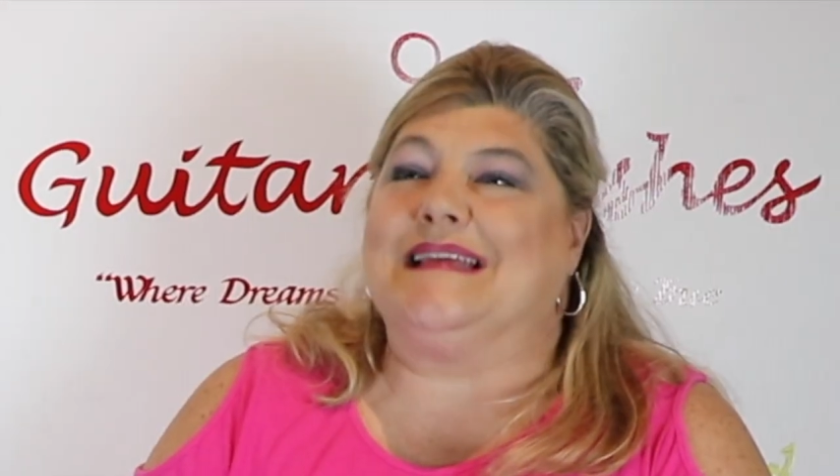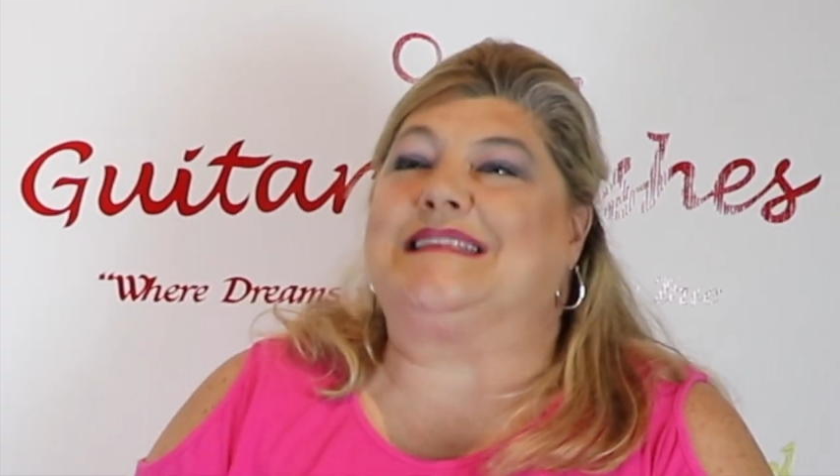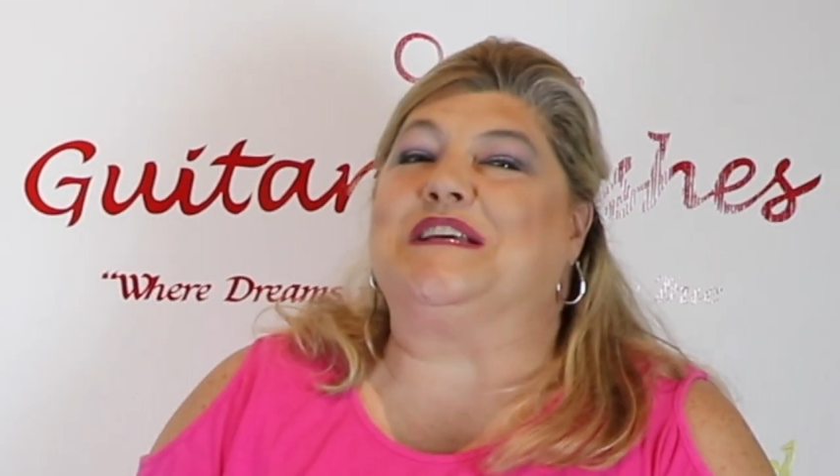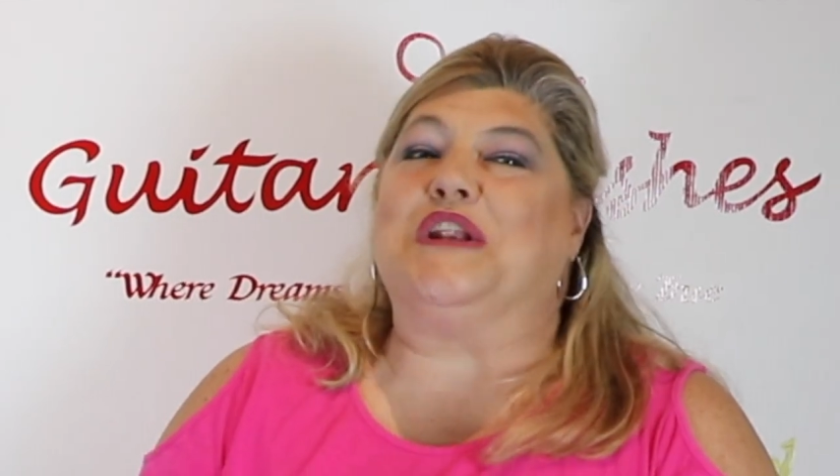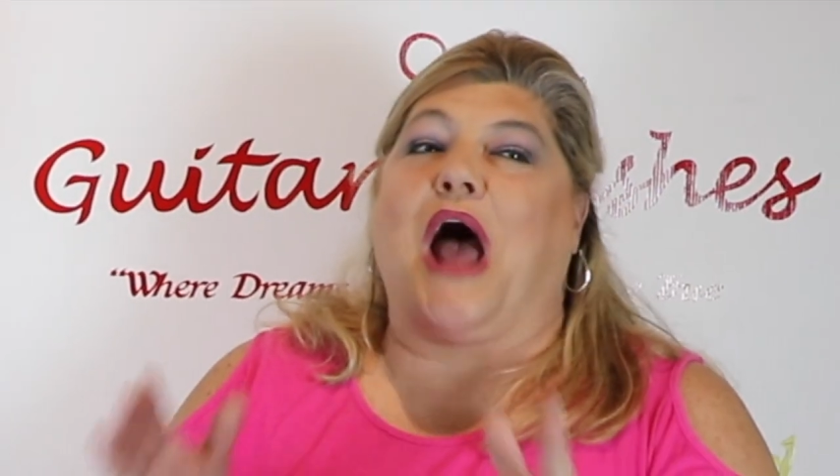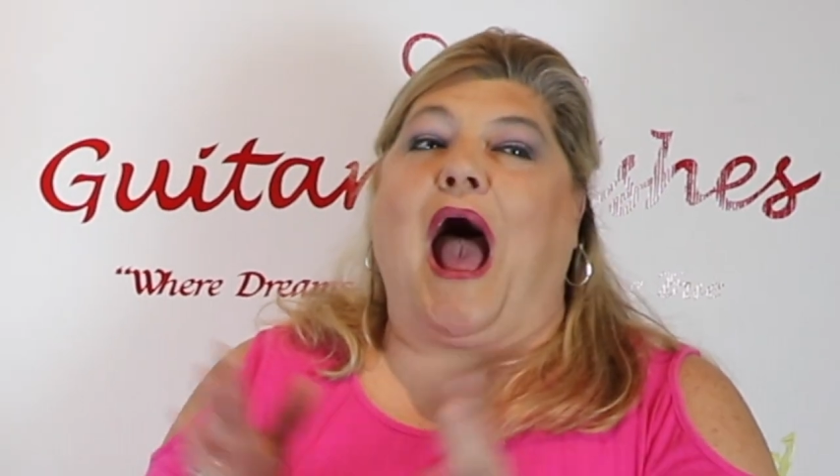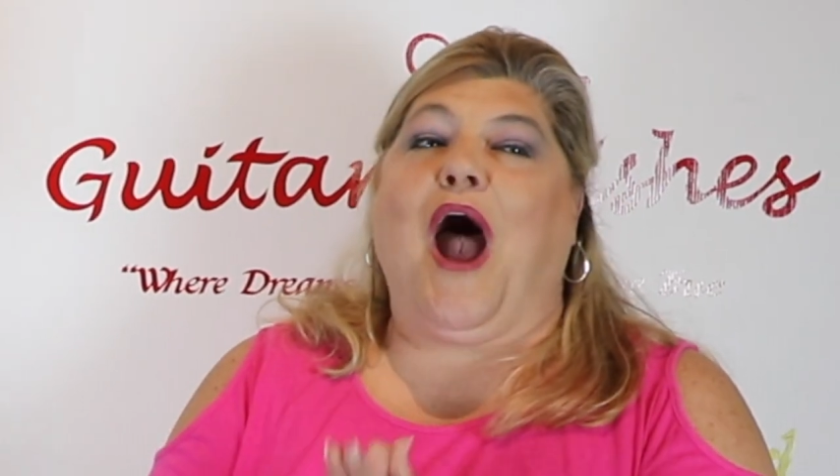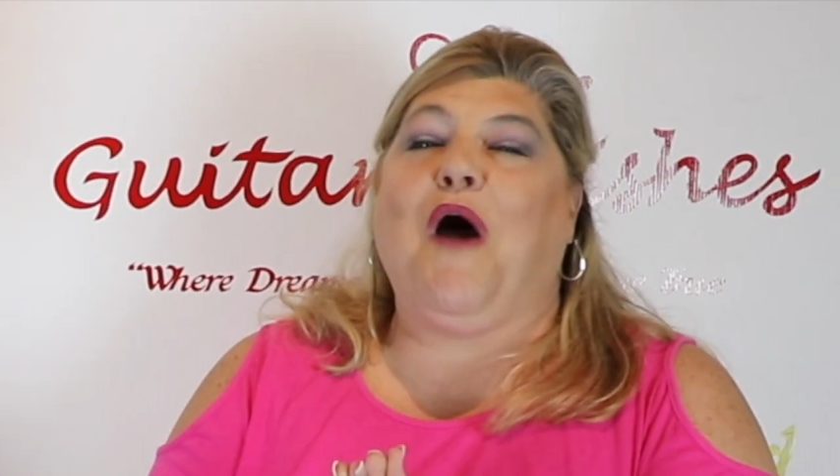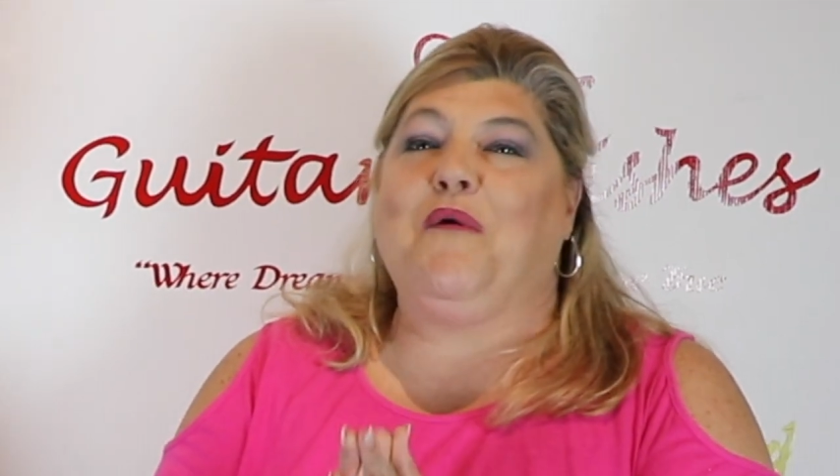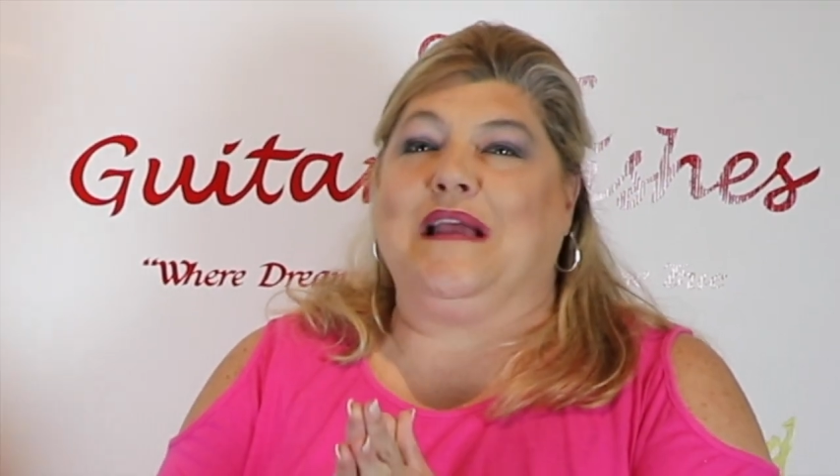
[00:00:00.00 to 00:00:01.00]
listen,
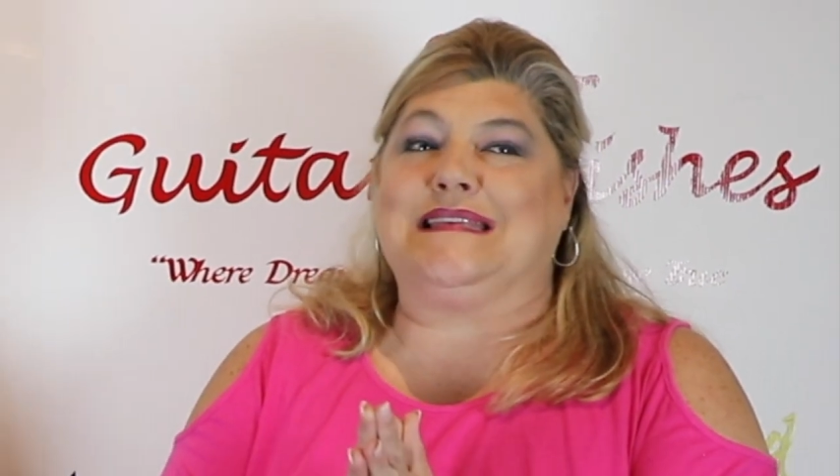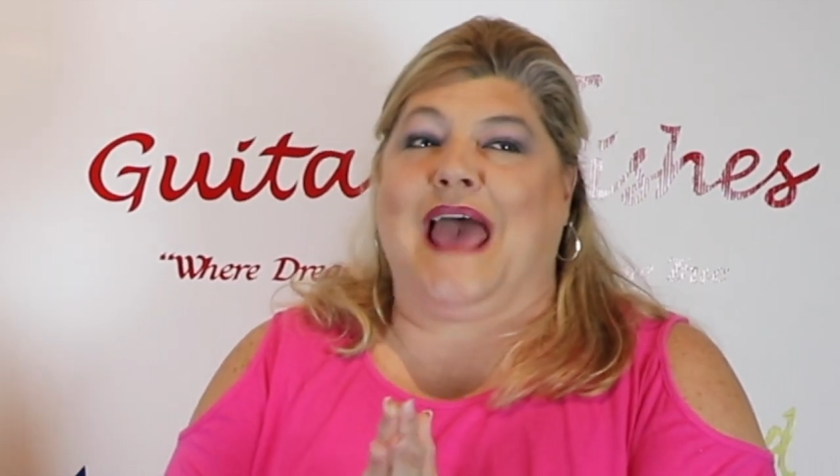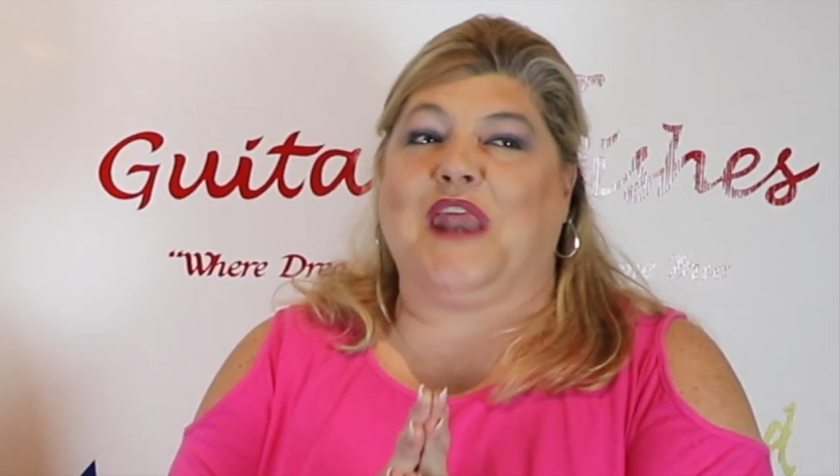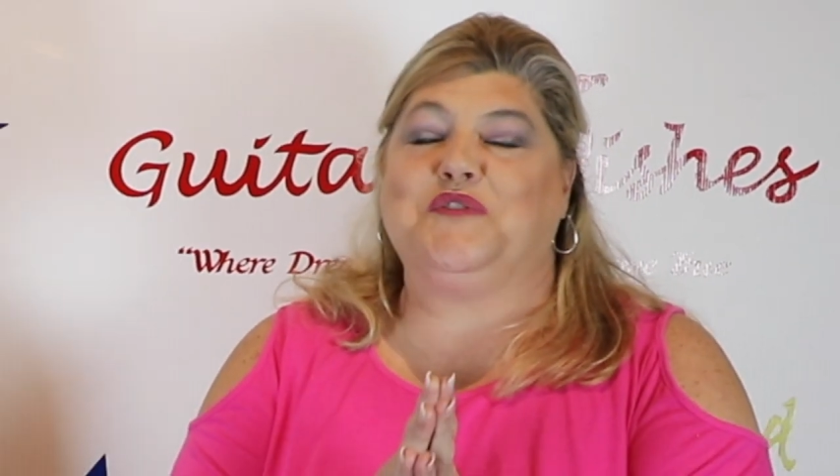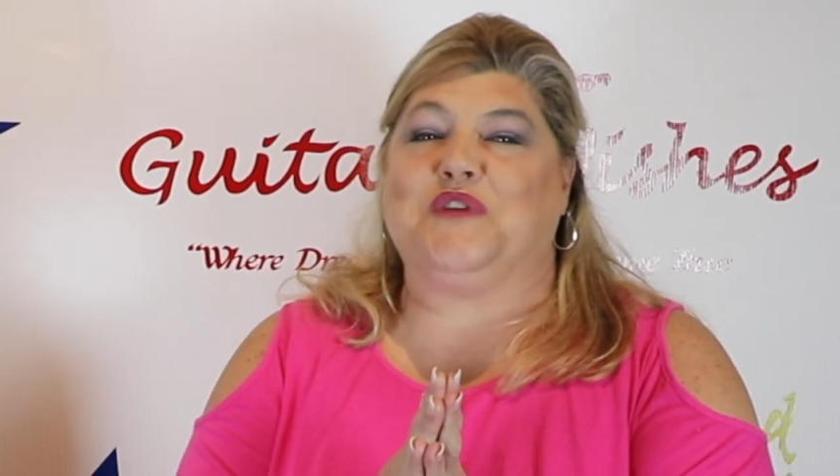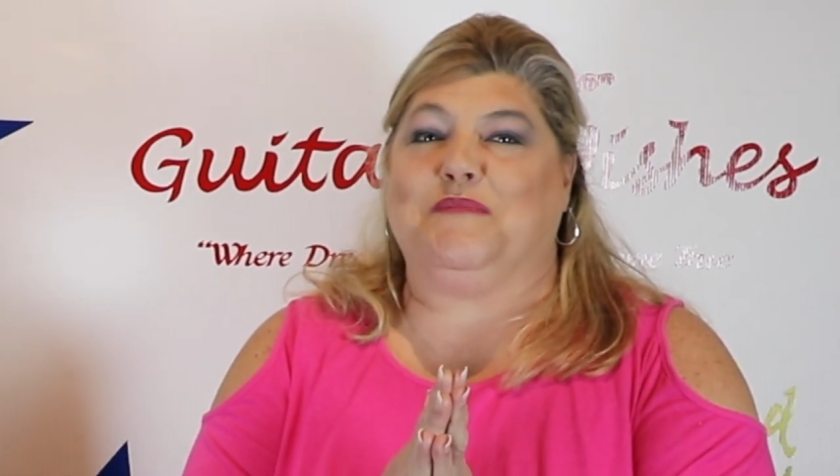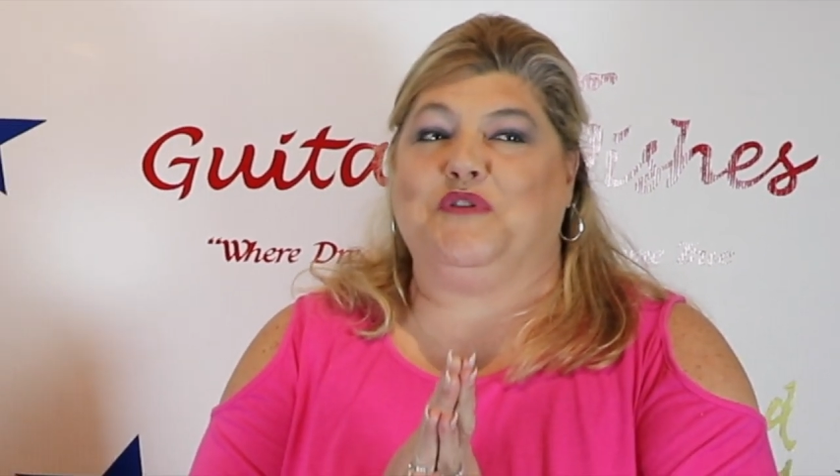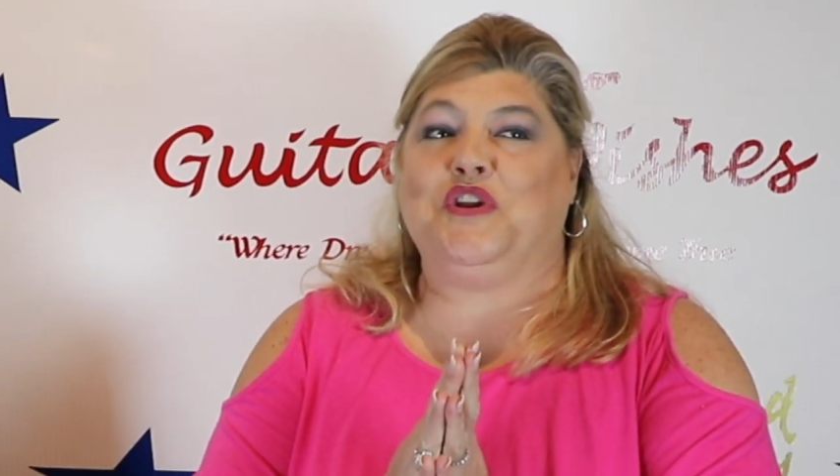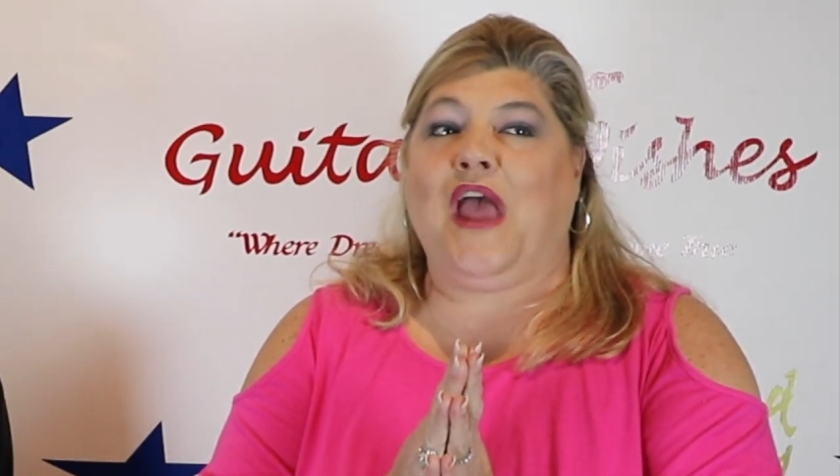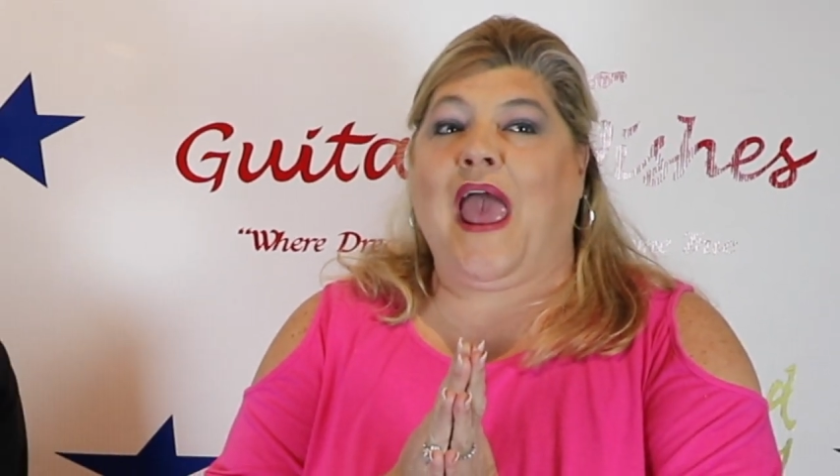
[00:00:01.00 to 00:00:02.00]
I always had a dream.
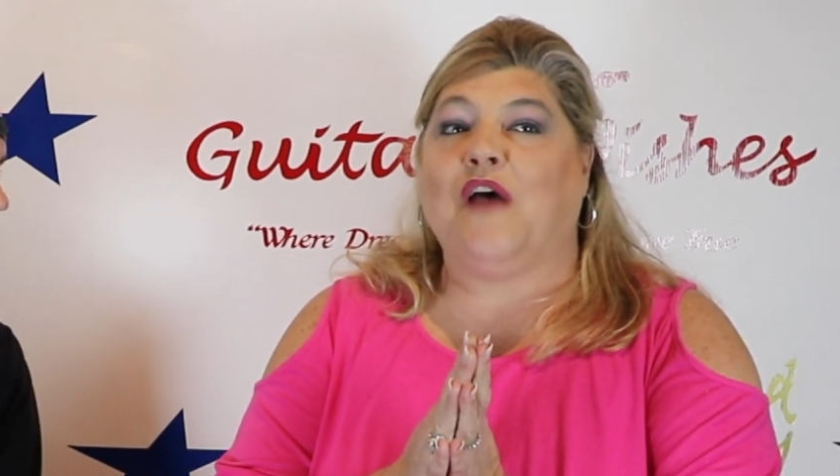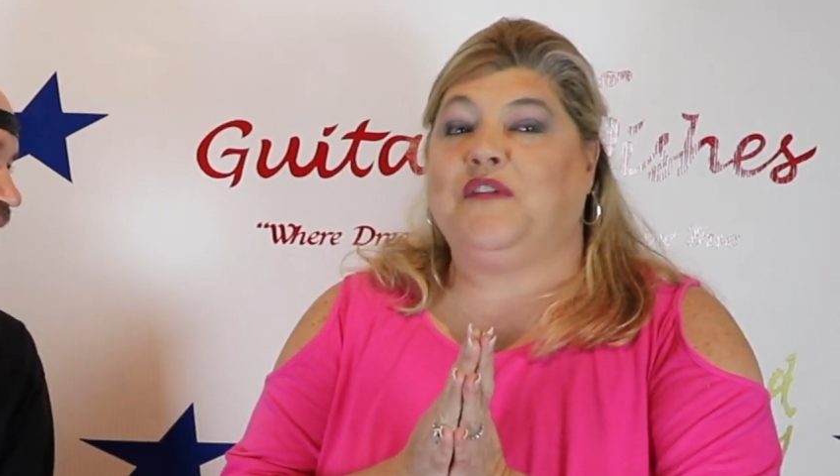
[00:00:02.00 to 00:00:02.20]
You know how